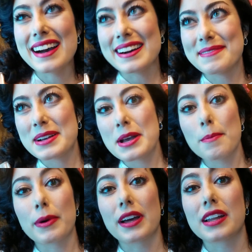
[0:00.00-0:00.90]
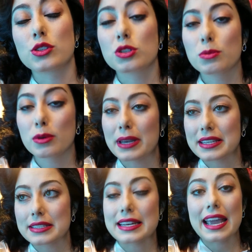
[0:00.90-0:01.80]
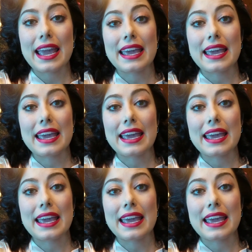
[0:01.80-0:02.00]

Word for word: Um, but it's super amazing,